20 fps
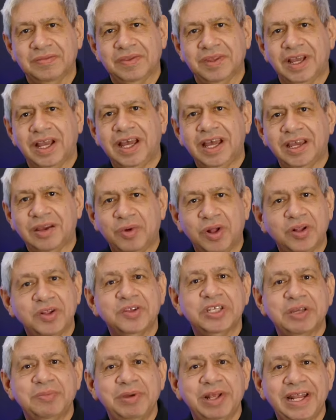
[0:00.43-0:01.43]
Hi, welcome
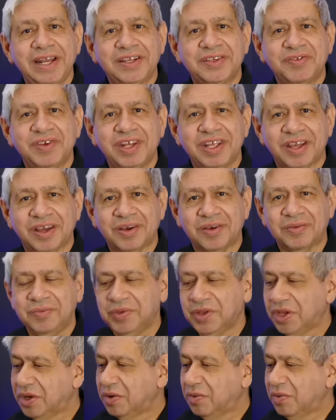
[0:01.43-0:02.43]
to my latest video.
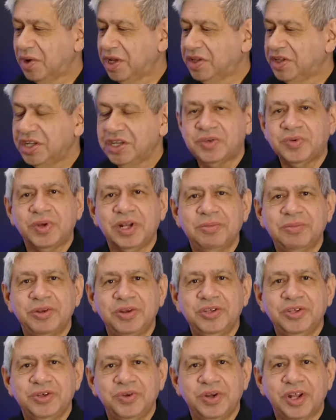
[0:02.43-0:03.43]
Well, in this one I'm
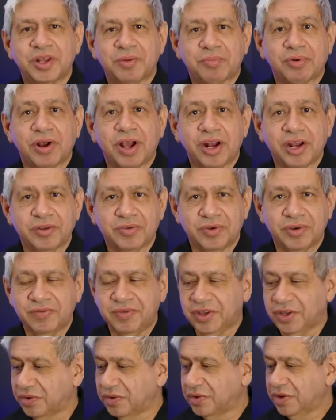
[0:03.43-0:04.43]
going to do another product
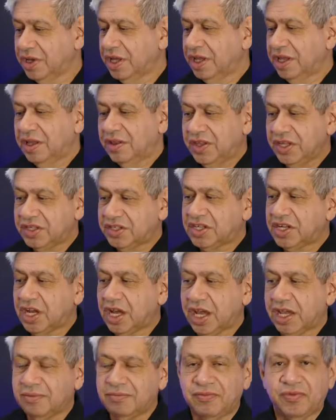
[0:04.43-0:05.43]
review, this
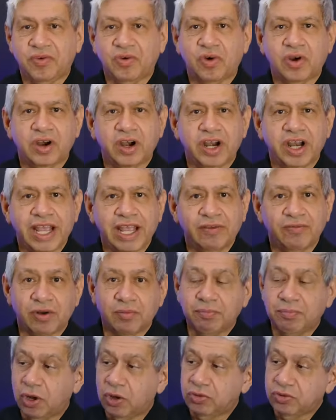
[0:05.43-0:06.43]
time for a
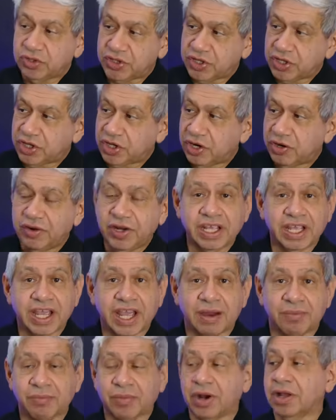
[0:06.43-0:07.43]
remote security
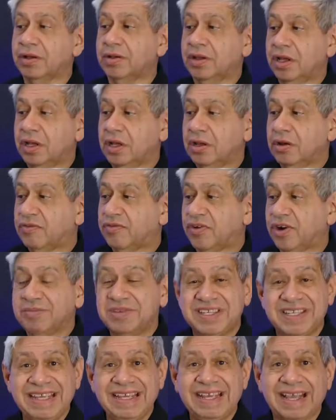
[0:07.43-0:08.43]
camera from
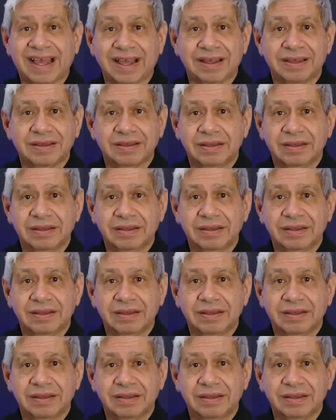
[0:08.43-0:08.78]
Xega.